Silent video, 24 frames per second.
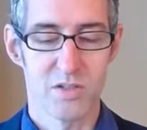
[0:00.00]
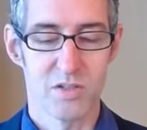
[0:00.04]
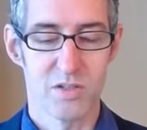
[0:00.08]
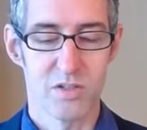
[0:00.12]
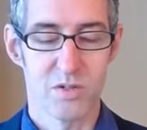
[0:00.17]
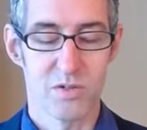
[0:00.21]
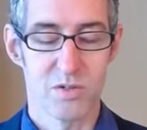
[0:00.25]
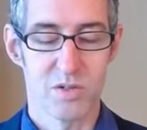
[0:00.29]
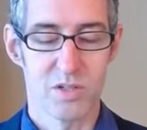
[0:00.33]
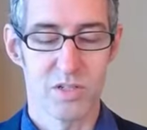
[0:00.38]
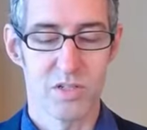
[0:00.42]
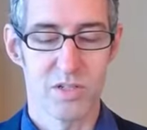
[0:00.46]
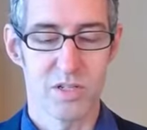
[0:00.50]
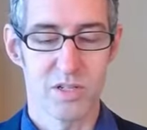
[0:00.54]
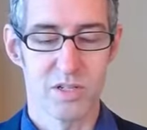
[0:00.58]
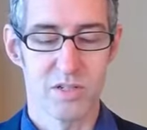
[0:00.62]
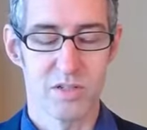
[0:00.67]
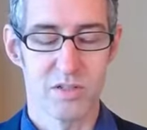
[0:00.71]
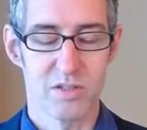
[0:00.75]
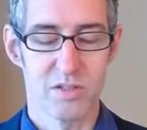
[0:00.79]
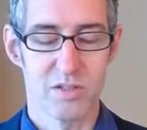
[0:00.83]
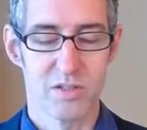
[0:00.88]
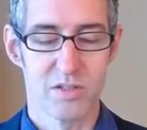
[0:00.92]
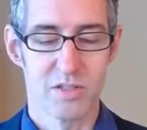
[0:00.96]

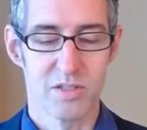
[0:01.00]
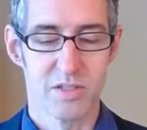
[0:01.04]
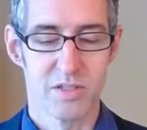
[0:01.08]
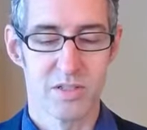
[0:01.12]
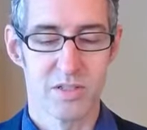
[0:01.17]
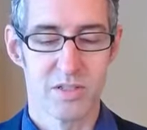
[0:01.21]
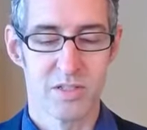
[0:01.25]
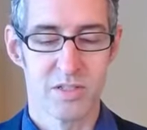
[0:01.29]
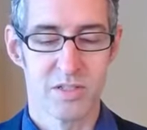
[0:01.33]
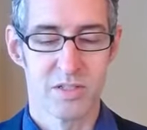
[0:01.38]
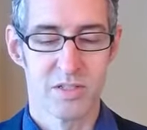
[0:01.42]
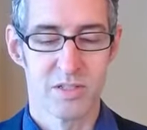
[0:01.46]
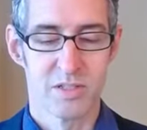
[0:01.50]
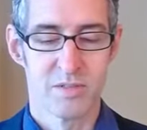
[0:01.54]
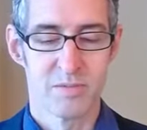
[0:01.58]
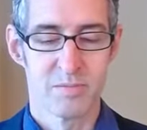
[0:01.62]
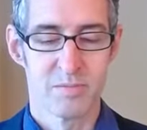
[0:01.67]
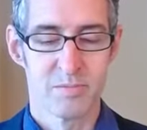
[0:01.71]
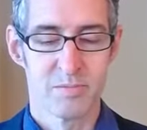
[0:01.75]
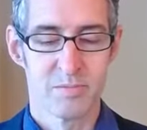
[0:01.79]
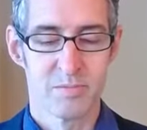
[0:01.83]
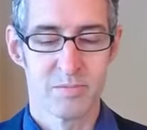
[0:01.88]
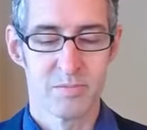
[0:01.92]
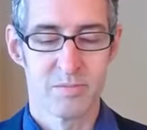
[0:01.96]
torso,
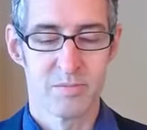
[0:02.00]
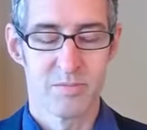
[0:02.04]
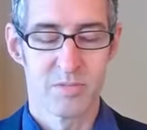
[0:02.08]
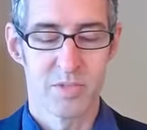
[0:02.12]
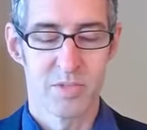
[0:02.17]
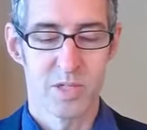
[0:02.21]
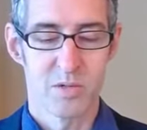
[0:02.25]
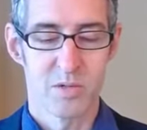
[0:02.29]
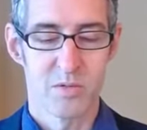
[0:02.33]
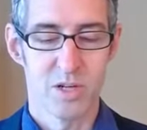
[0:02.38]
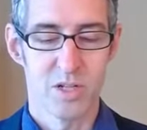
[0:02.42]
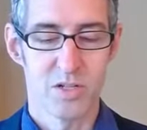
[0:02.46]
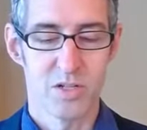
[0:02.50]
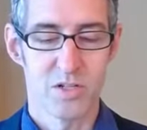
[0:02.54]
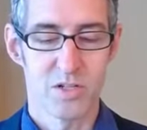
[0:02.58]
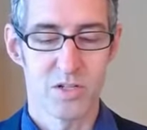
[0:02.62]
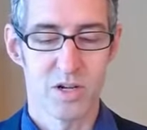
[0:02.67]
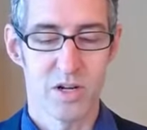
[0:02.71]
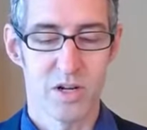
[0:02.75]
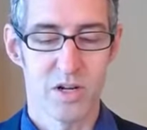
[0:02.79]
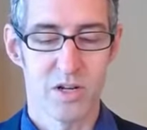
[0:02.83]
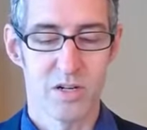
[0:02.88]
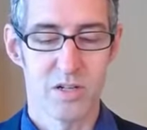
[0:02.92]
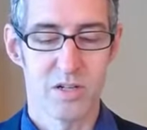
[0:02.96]
around your
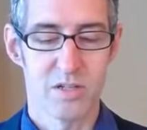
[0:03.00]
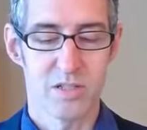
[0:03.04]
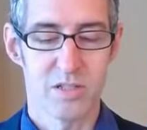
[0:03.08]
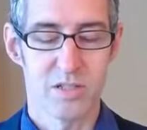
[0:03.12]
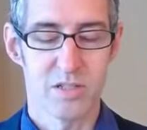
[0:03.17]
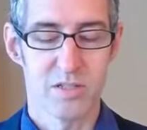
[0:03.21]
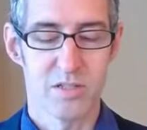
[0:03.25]
heart